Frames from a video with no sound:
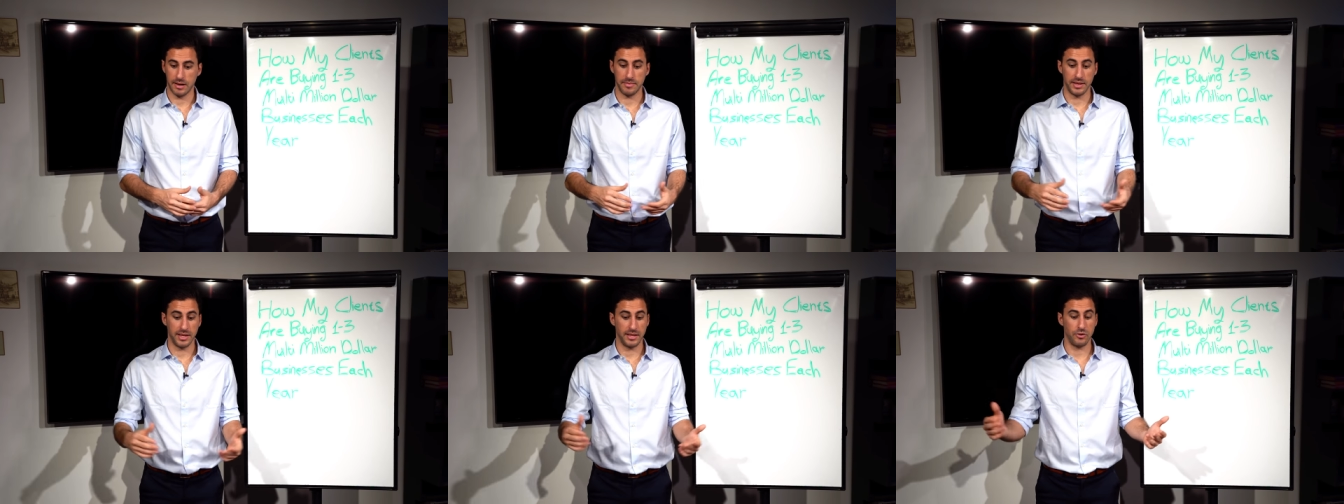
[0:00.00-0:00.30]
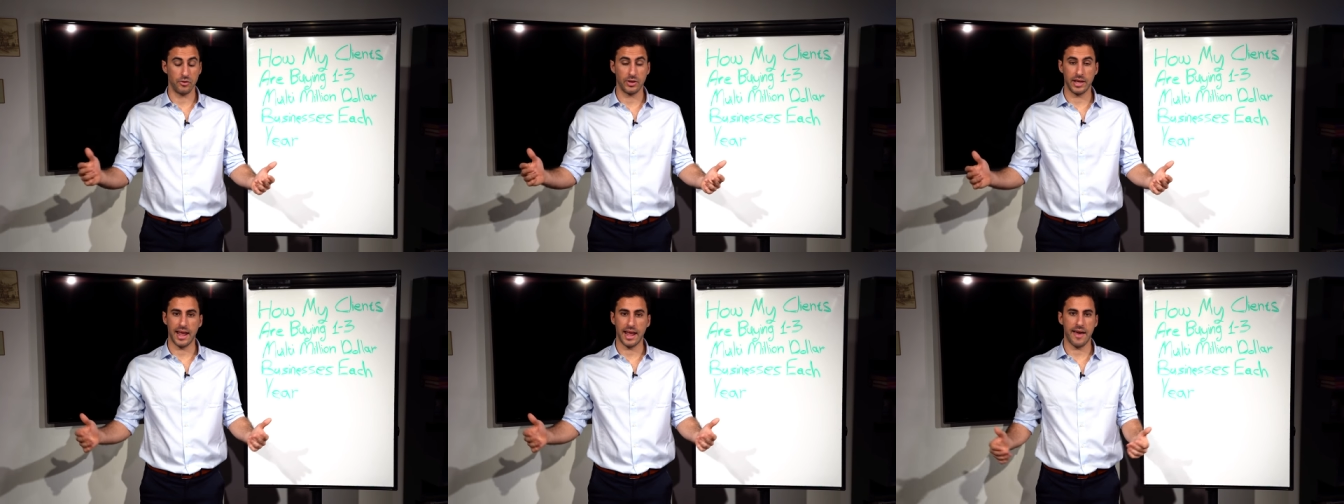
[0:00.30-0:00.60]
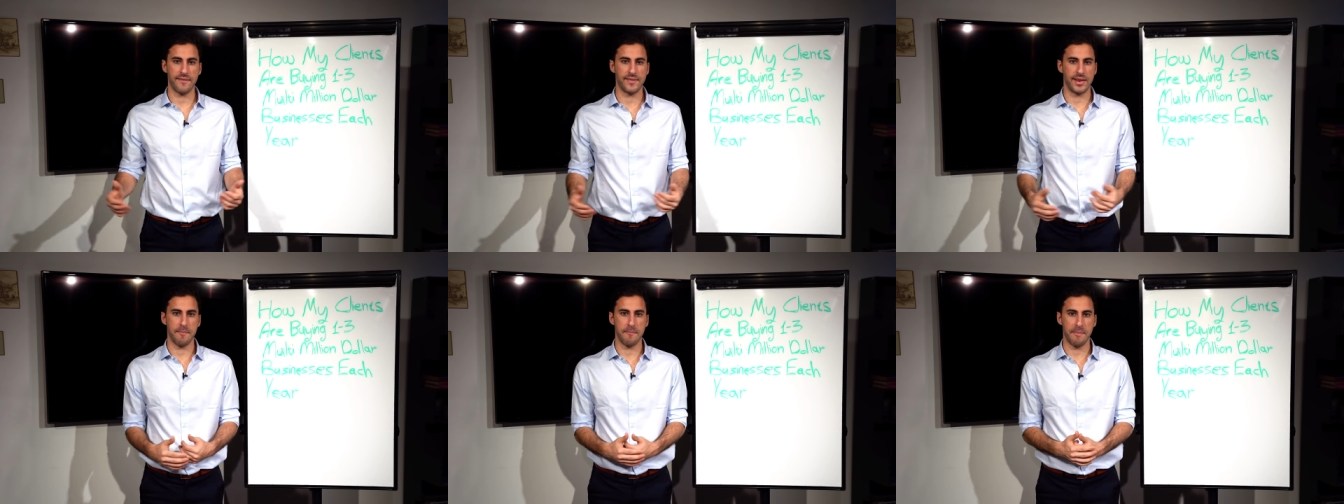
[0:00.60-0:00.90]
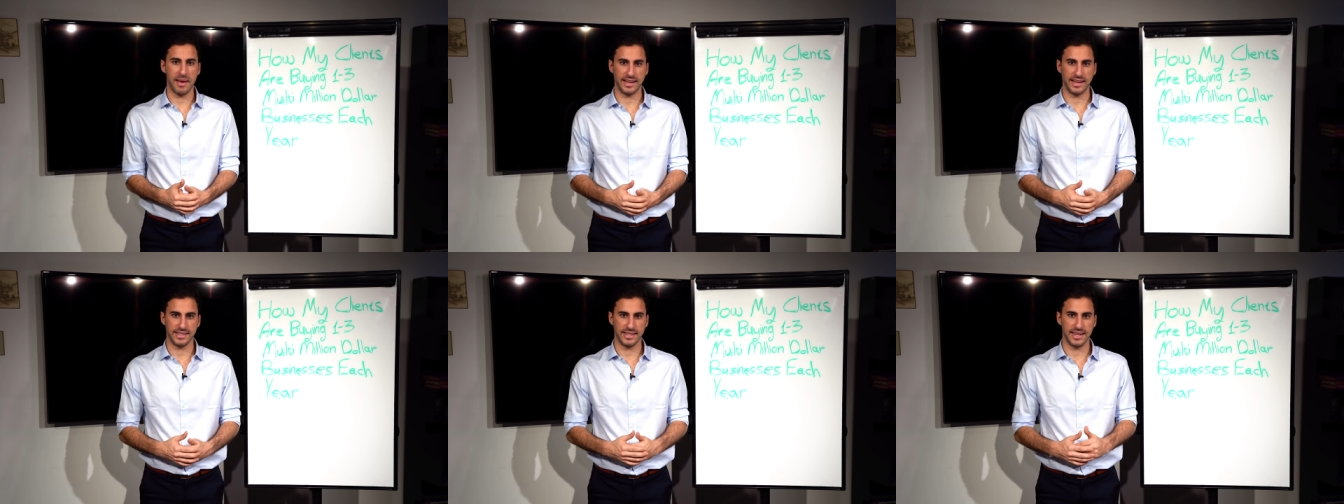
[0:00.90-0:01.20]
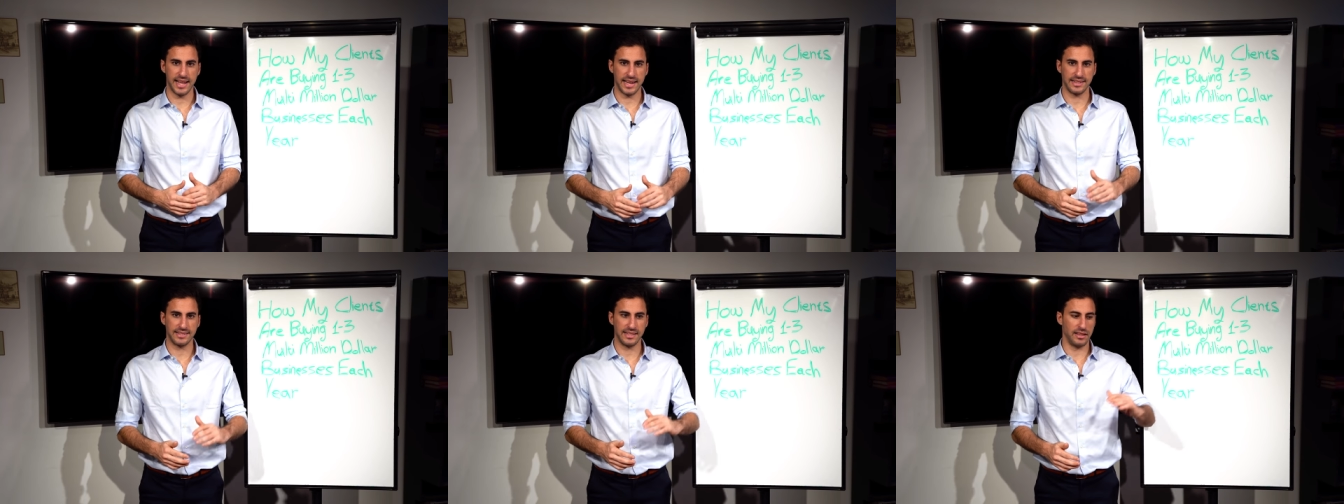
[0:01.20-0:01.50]
I mean, you can have an
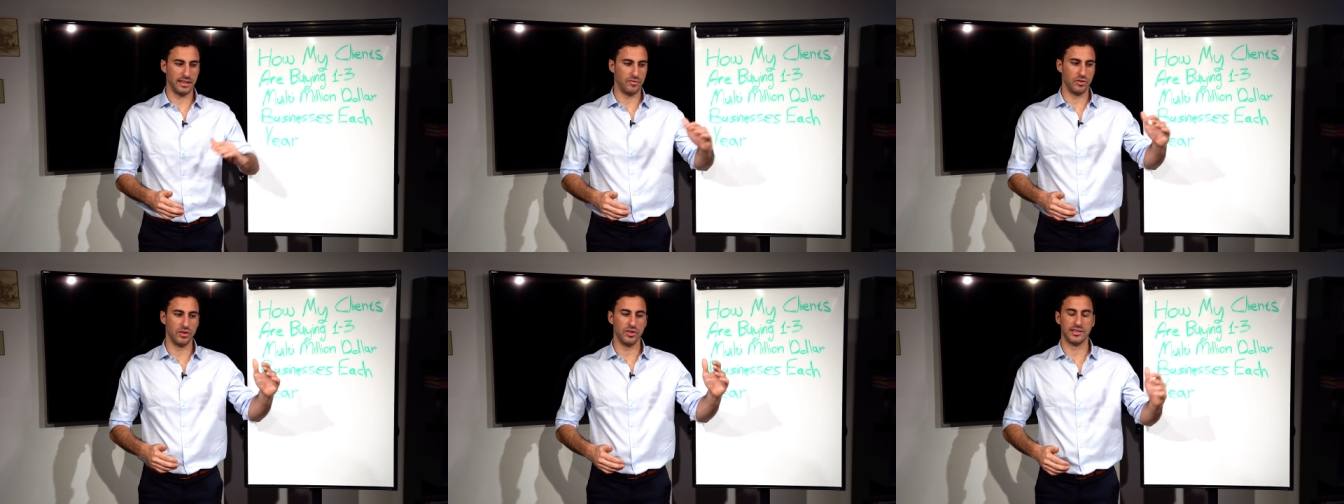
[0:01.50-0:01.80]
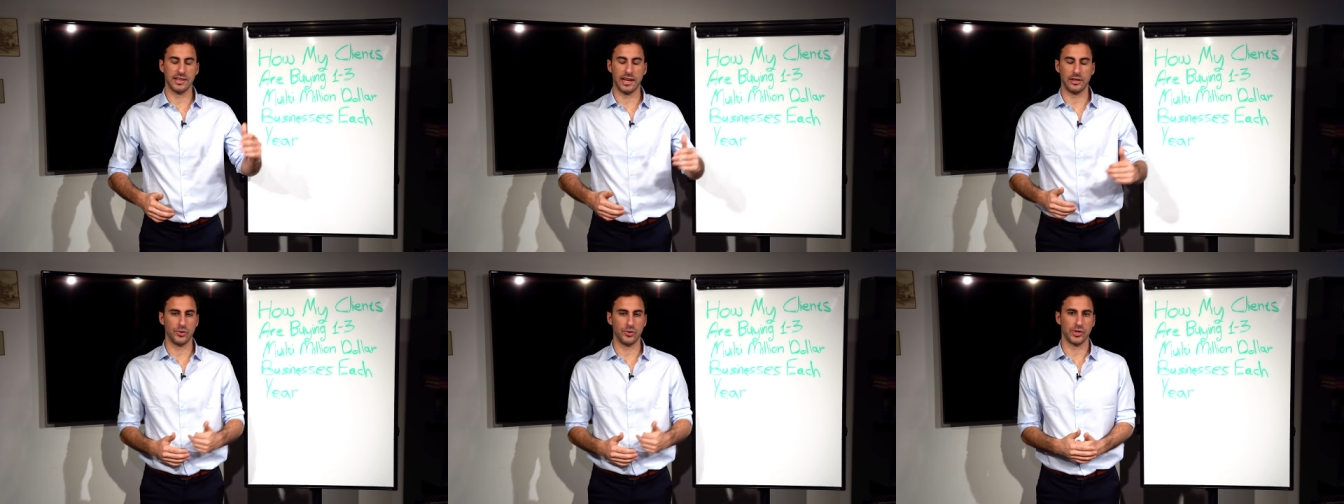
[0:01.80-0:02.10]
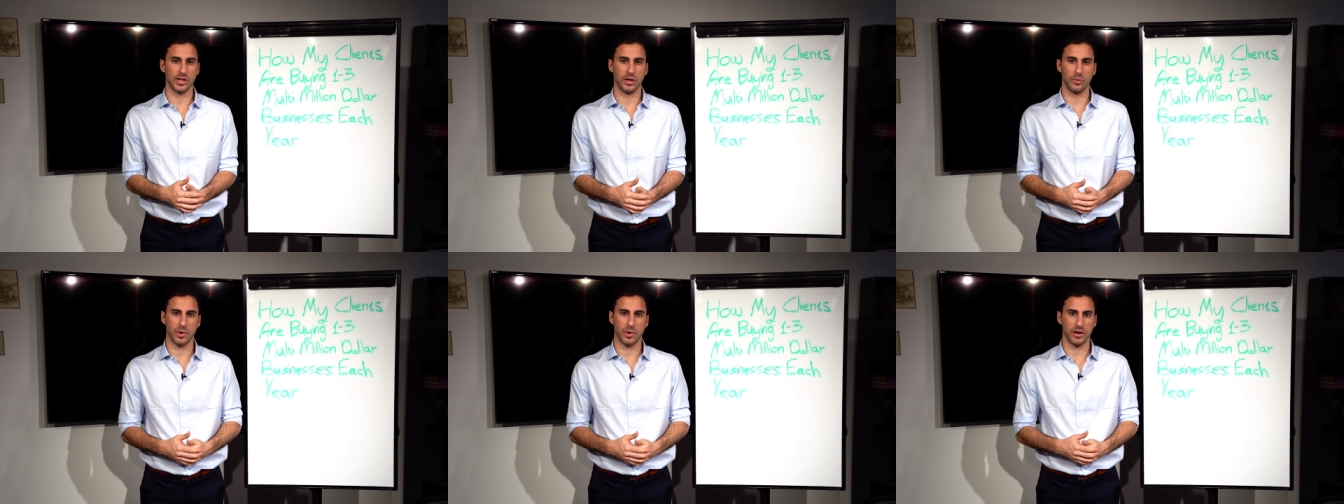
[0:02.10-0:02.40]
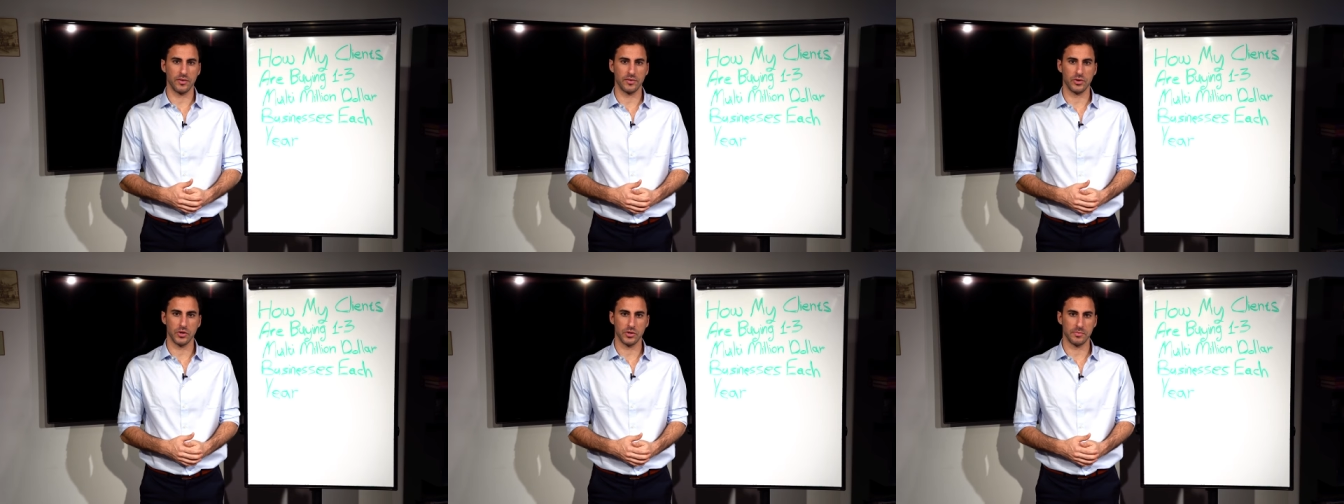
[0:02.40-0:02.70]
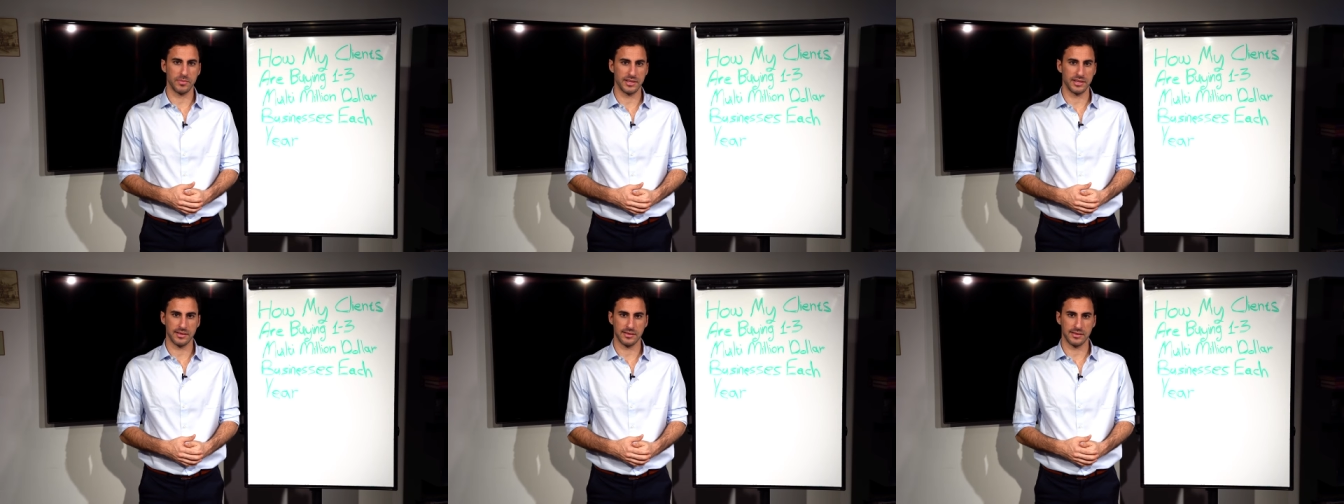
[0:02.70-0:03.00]
amazing exit if you decide to sell one of
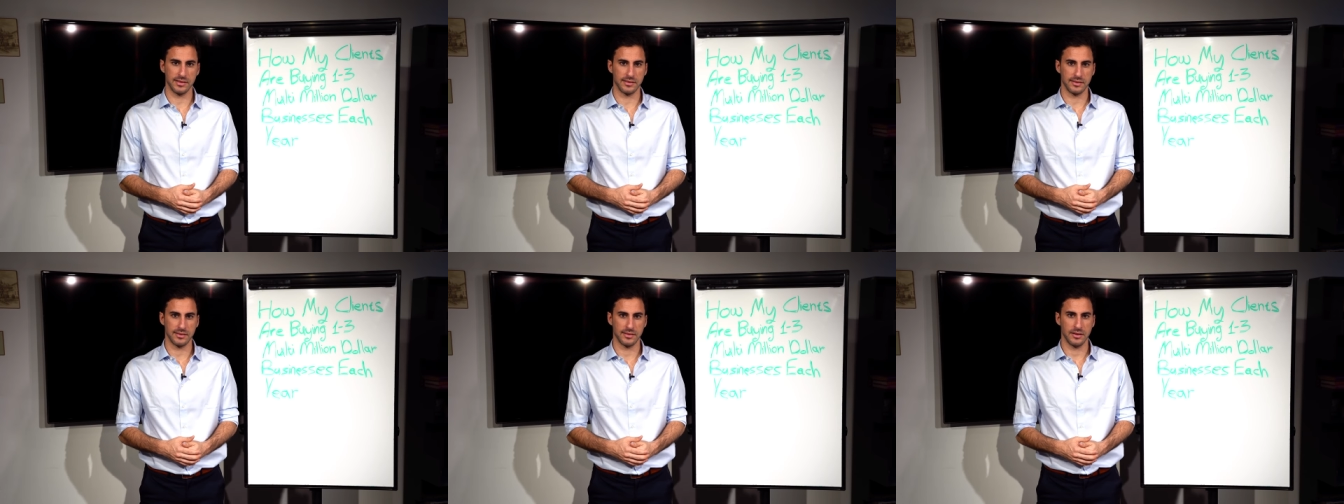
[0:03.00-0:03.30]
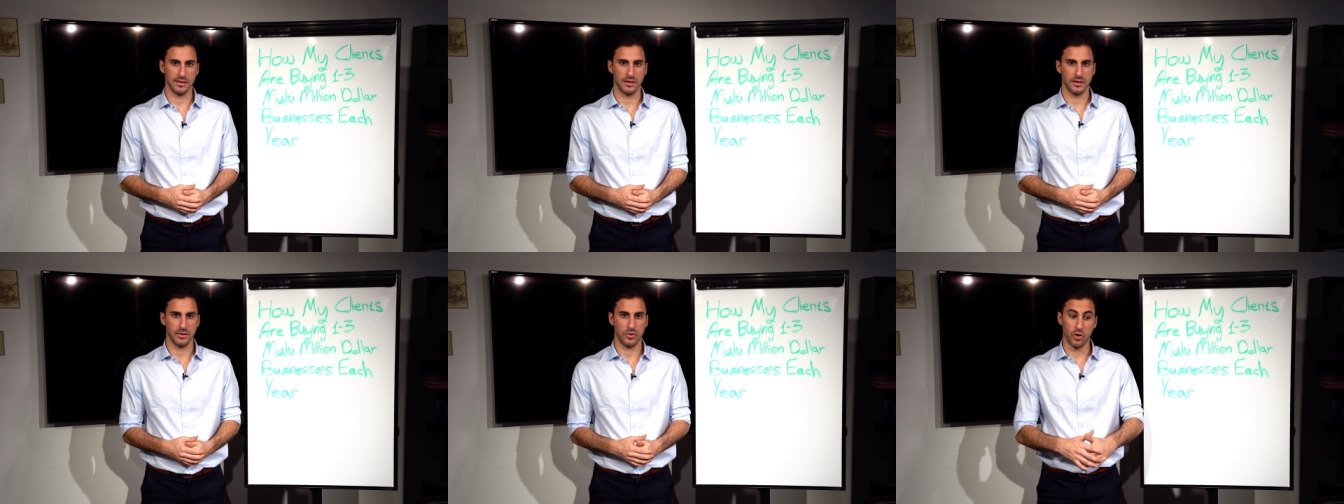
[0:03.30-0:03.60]
those businesses,